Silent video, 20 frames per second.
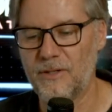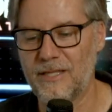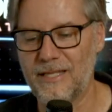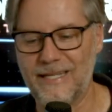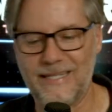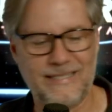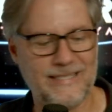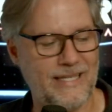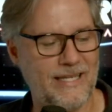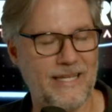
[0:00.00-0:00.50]

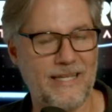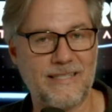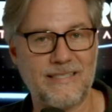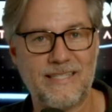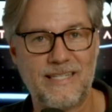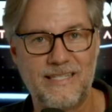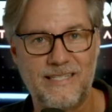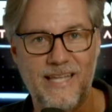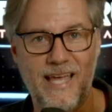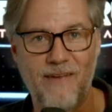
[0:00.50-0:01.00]
send, it'll
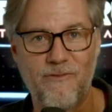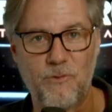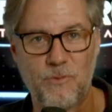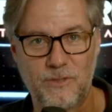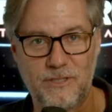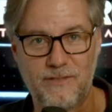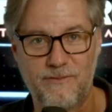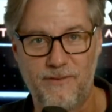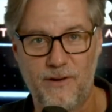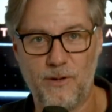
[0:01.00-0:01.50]
send to
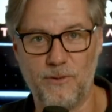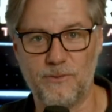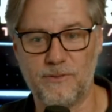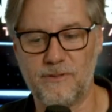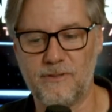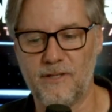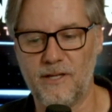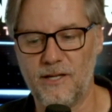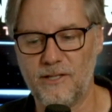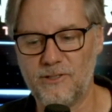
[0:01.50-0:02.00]
everyone's
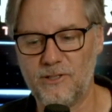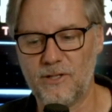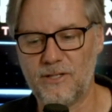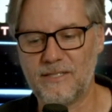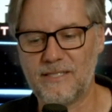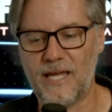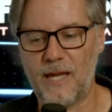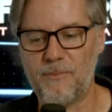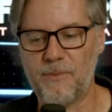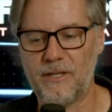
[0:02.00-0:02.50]
phones. So you can
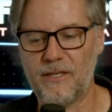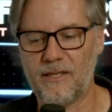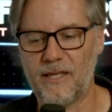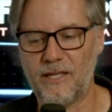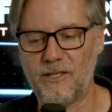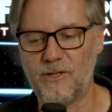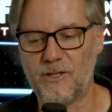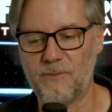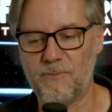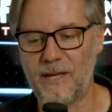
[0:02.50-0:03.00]
type in,
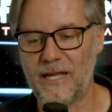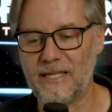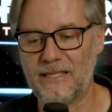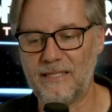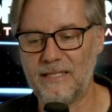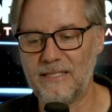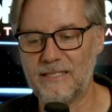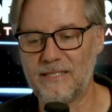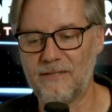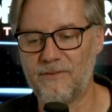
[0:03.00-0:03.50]
you can make a list of